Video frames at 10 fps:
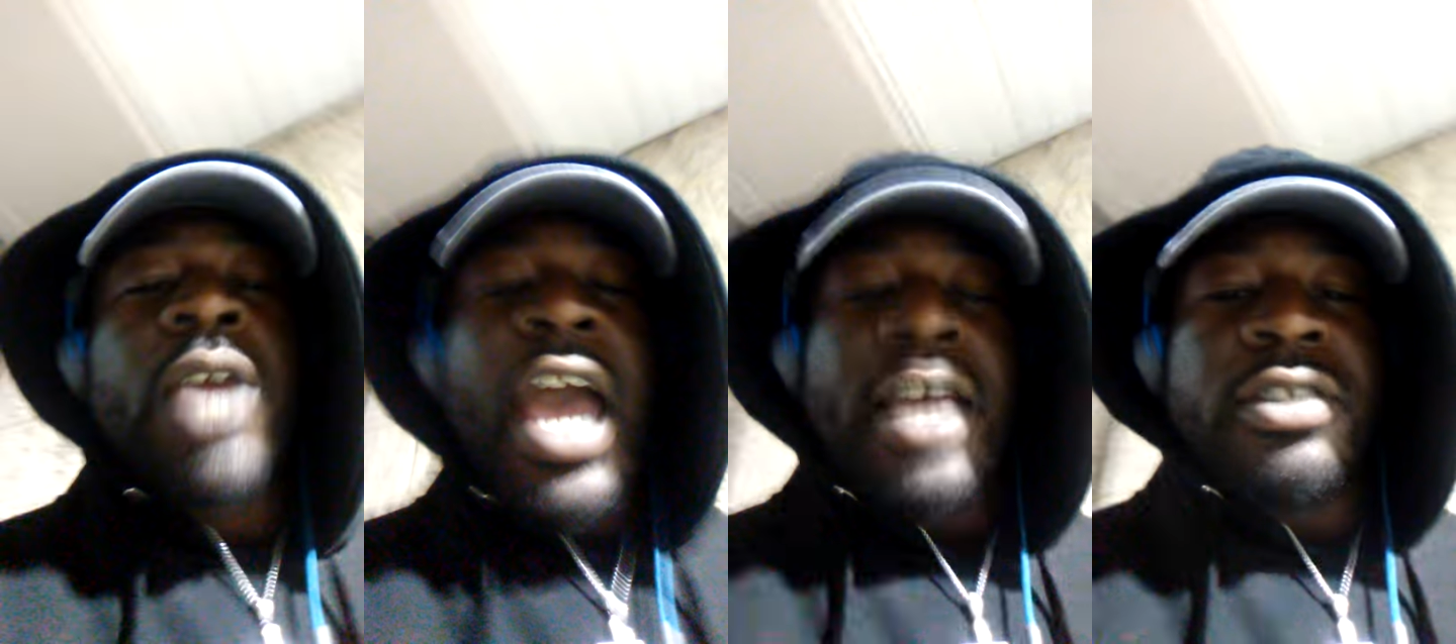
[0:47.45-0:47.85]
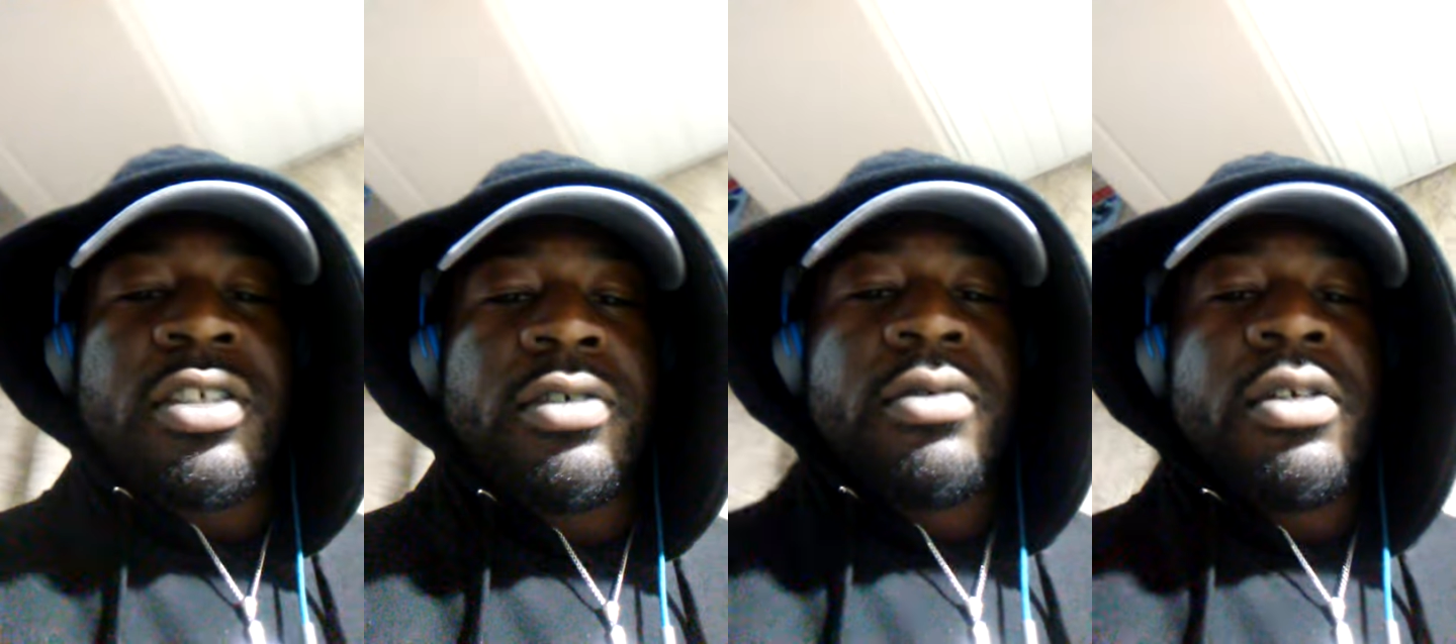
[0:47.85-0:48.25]

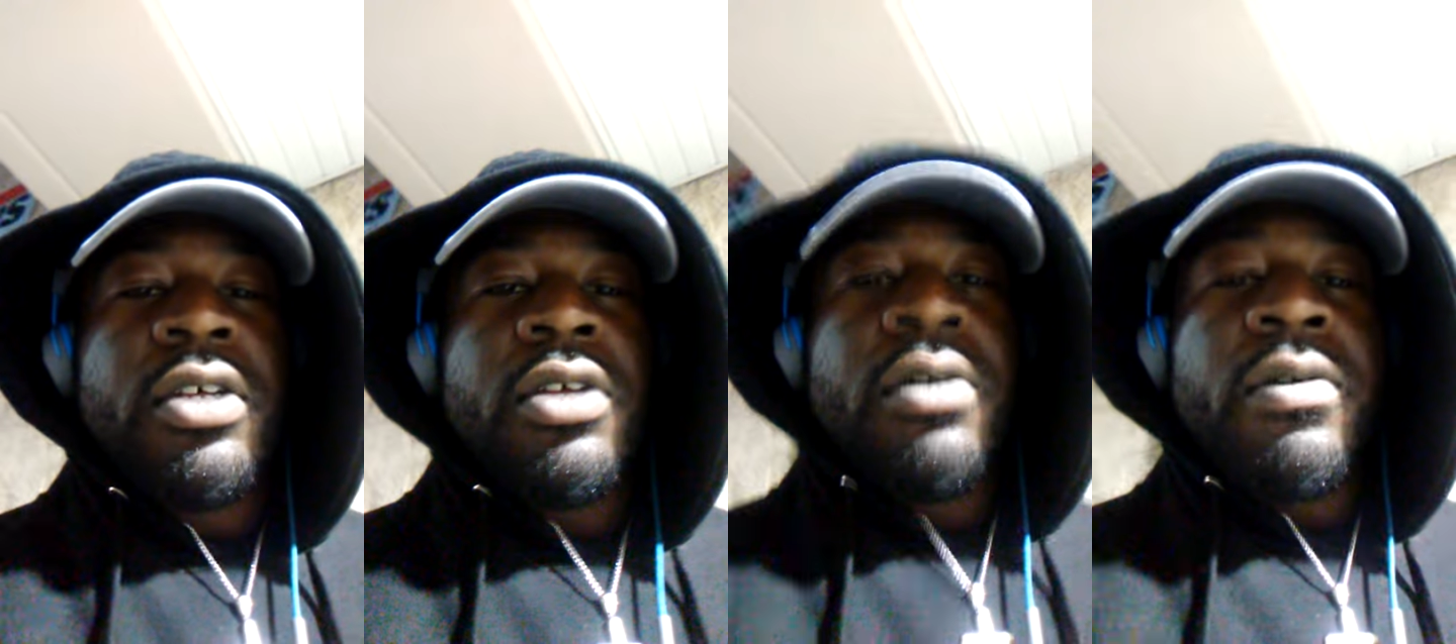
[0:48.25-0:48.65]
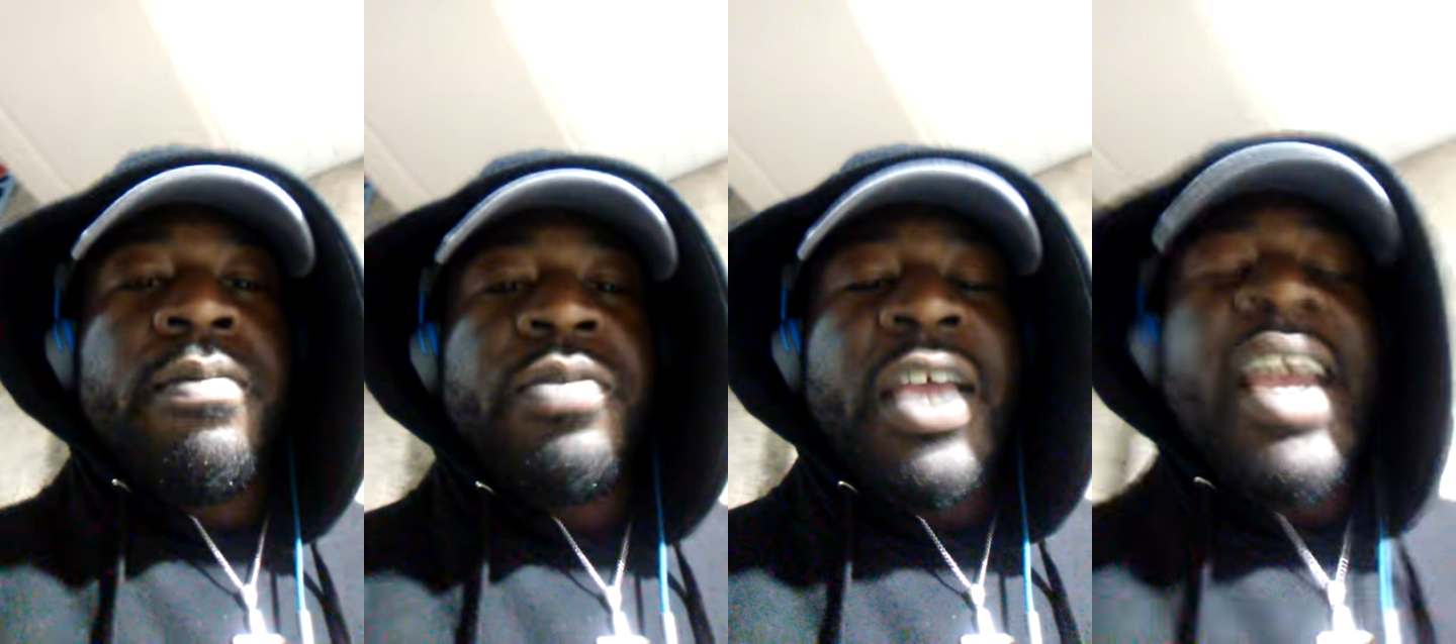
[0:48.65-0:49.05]
Guess.
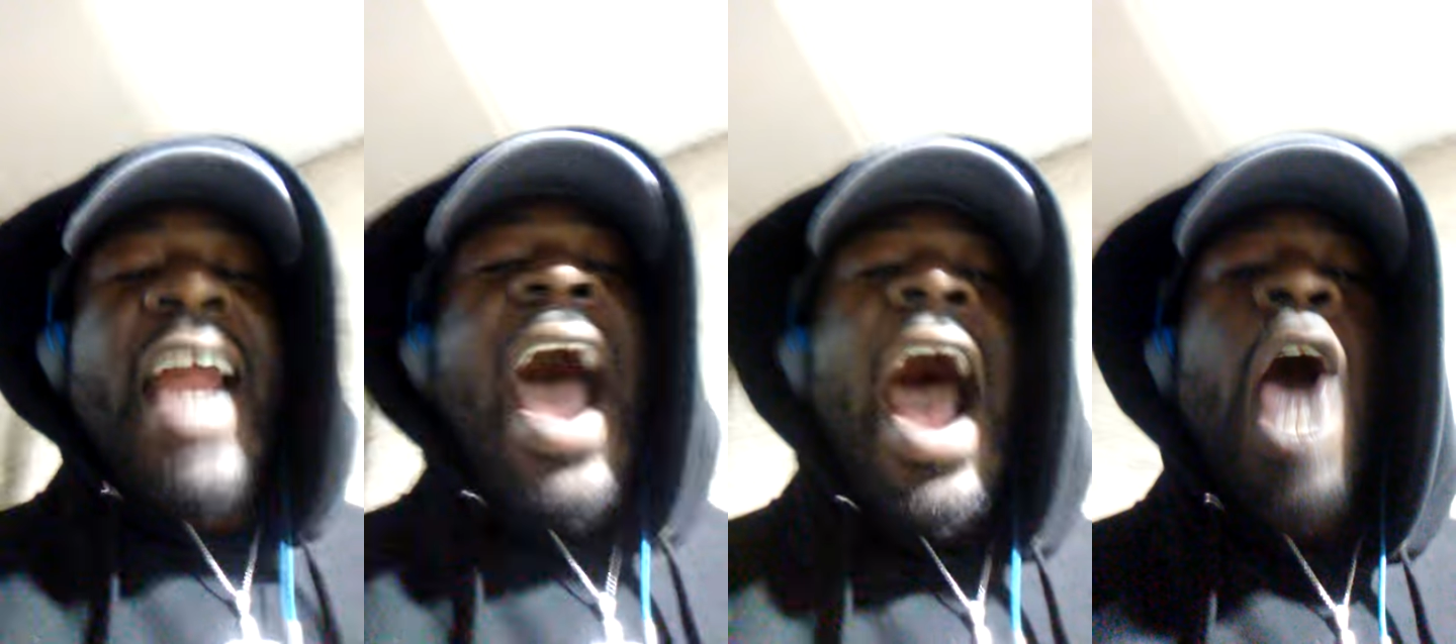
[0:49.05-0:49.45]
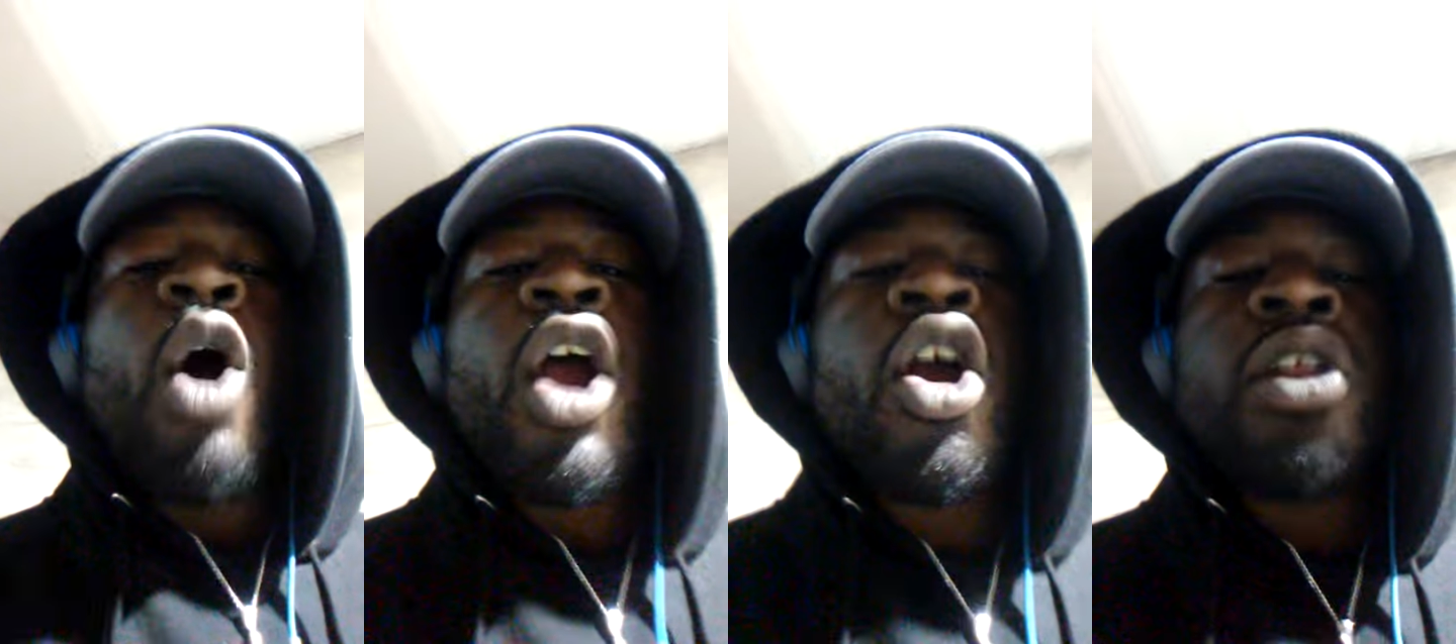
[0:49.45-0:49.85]
And how
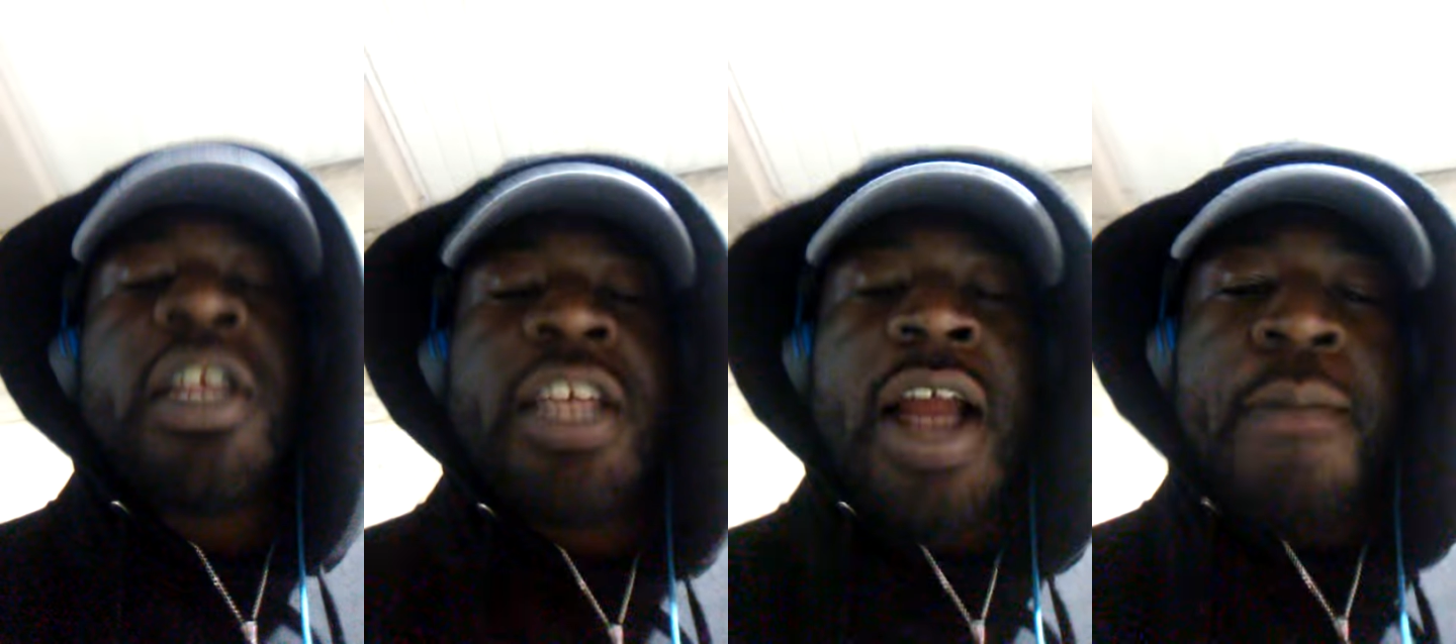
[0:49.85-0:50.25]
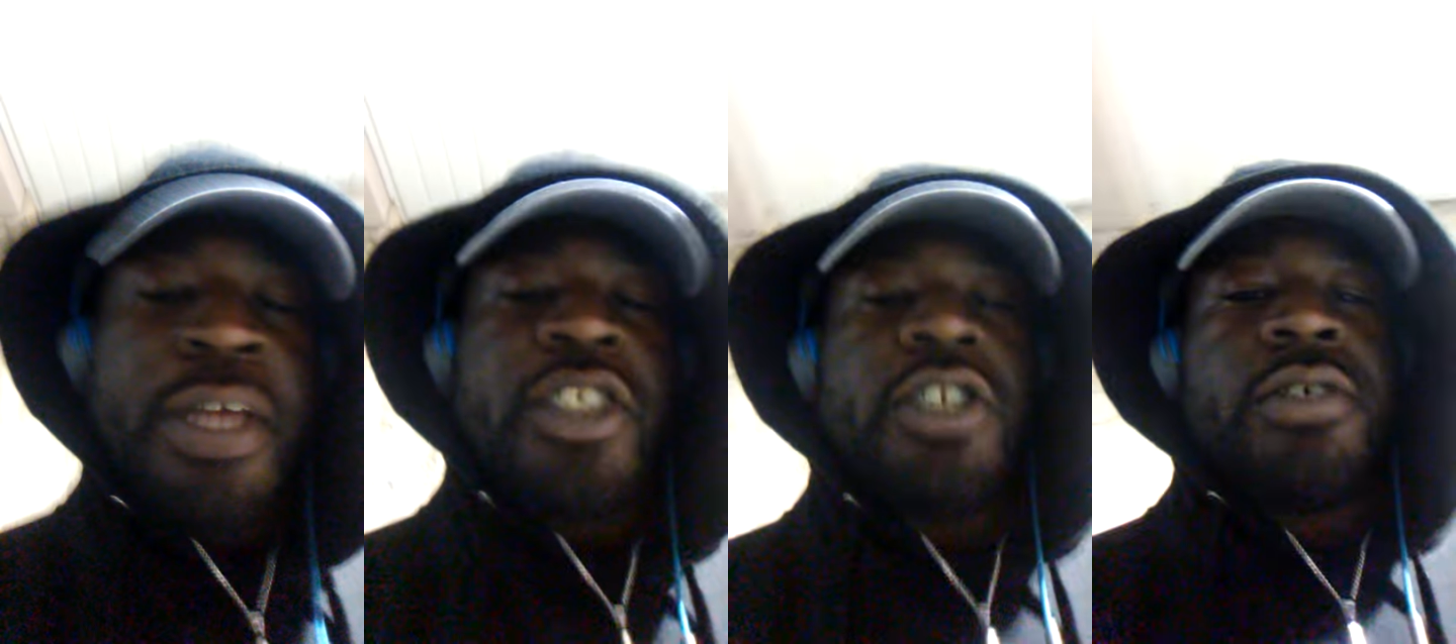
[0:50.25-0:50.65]
early did I
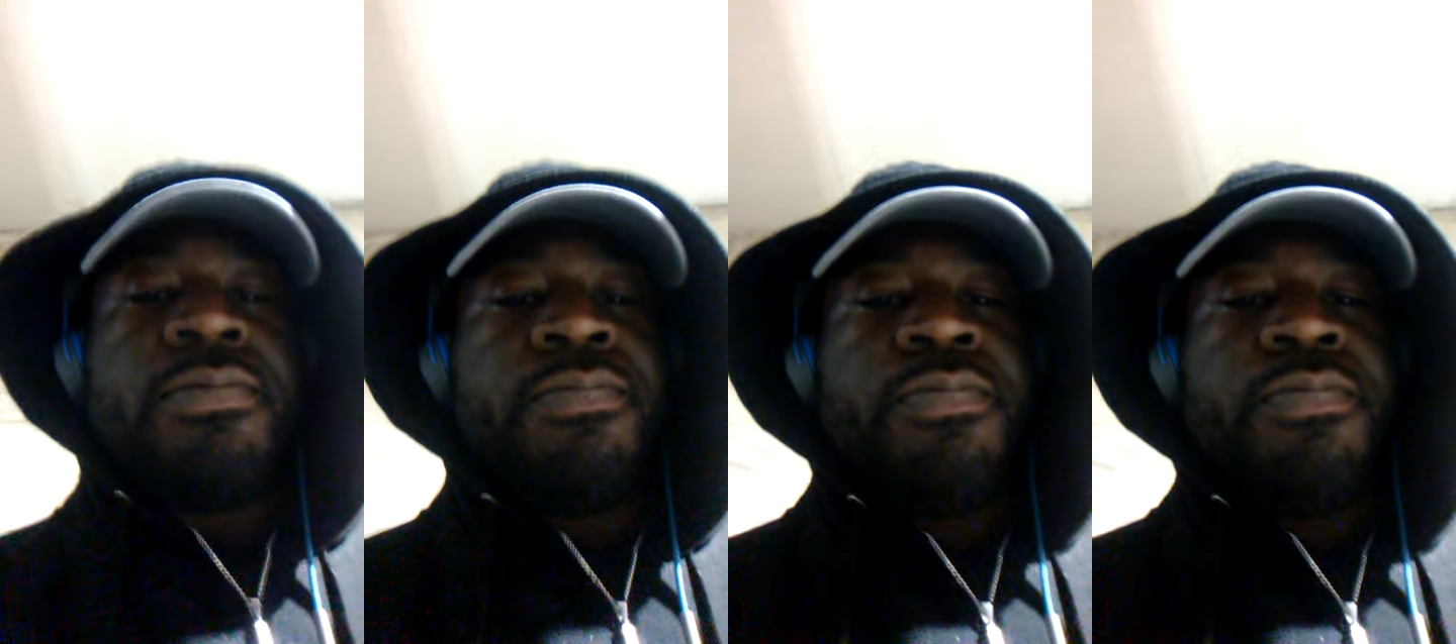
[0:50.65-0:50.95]
mention him?